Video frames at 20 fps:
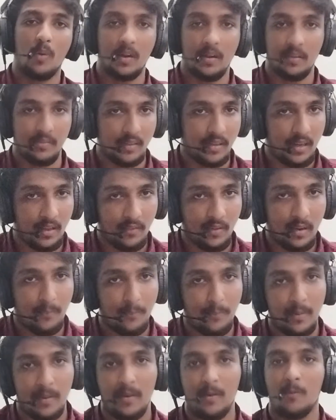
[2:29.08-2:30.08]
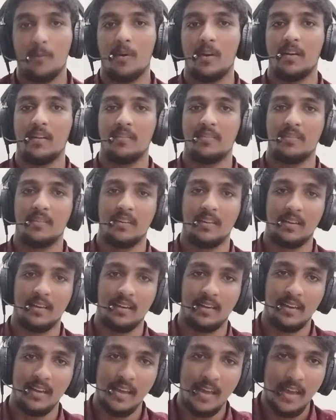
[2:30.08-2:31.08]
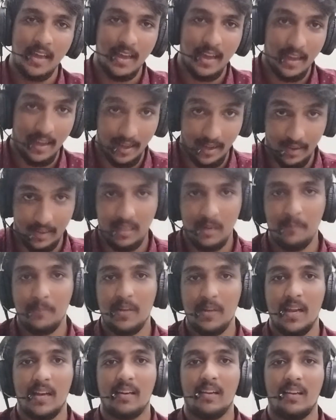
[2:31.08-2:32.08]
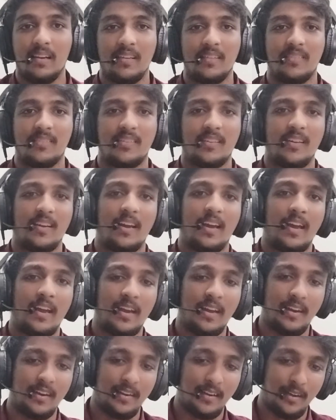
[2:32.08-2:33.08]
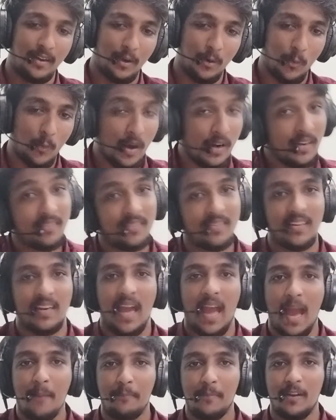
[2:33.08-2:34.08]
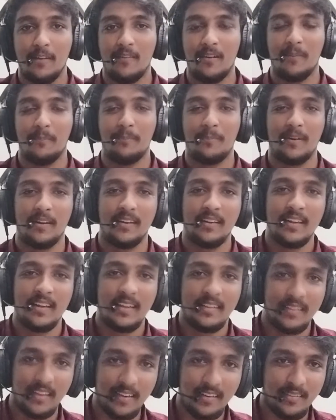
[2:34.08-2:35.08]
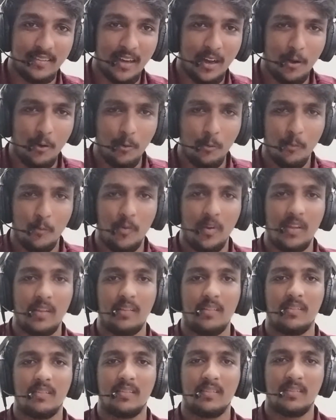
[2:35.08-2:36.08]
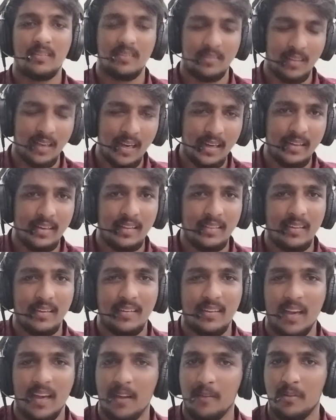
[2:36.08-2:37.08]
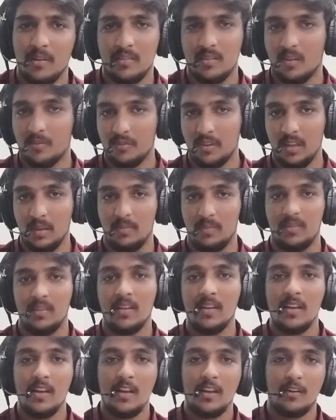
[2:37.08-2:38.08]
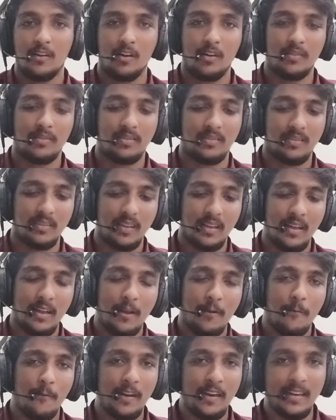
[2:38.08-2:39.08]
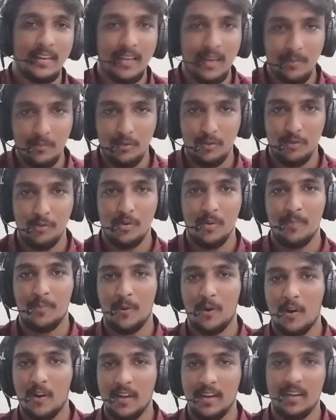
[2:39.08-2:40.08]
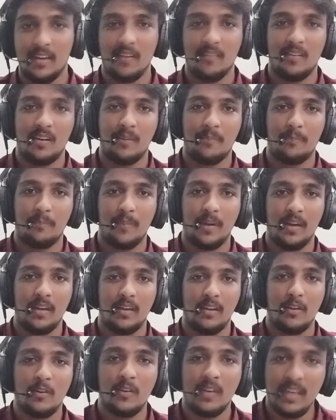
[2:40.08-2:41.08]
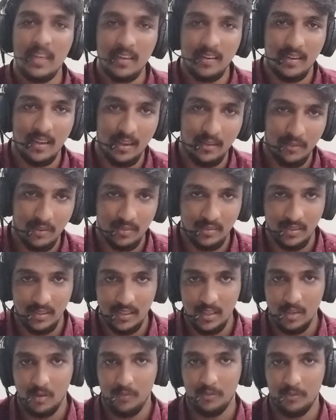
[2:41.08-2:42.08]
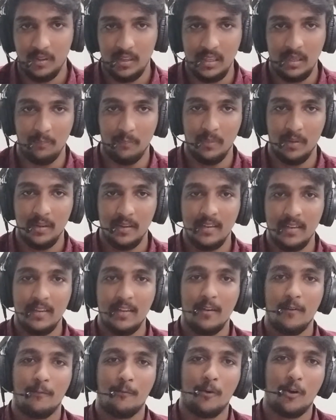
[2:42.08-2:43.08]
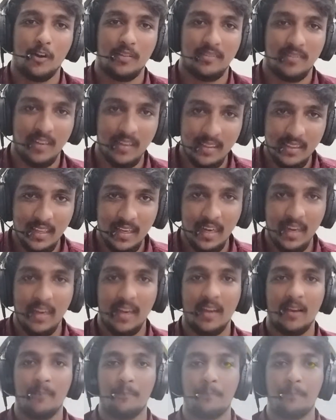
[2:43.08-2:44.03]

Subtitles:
one is a developer, one is an crypt analyst, and one is an app developer. That is how we selected the diverse of teams. Because when it comes to a product development, you need a diversity of team for strengthening